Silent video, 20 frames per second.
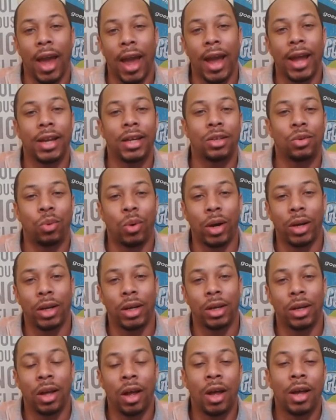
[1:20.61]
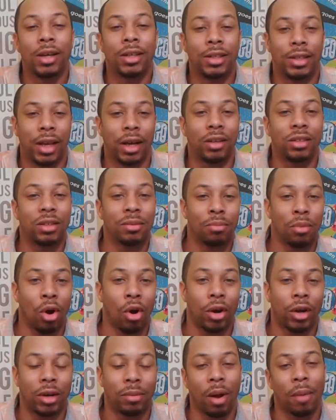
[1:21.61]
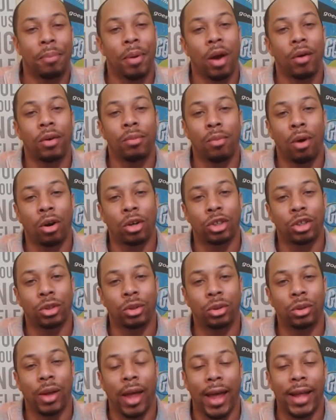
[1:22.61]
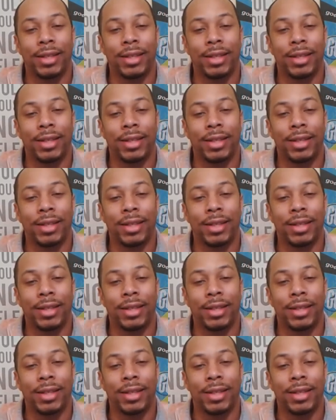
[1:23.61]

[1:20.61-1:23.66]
80/20 Sales and Marketing by Perry Marshall